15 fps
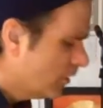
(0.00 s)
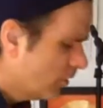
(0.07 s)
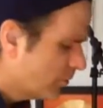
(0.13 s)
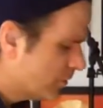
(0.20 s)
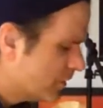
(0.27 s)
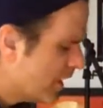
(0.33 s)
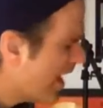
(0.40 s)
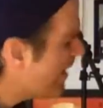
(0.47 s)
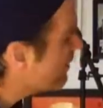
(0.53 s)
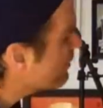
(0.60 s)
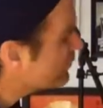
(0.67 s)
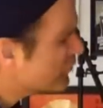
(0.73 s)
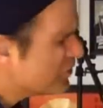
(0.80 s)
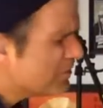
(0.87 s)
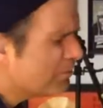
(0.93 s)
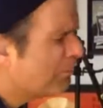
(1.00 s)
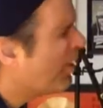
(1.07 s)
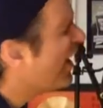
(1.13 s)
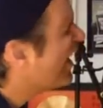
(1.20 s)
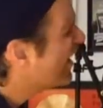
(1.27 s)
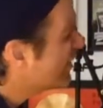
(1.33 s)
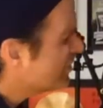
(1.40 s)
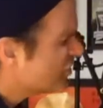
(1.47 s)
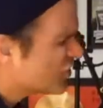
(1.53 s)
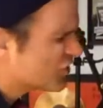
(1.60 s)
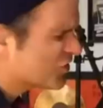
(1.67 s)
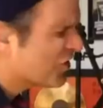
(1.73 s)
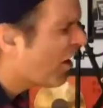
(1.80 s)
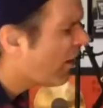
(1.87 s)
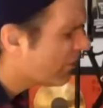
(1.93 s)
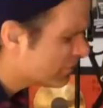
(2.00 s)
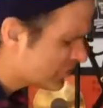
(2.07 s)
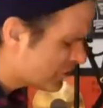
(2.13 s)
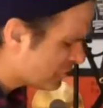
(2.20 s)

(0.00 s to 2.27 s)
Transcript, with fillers: But everybody's starting to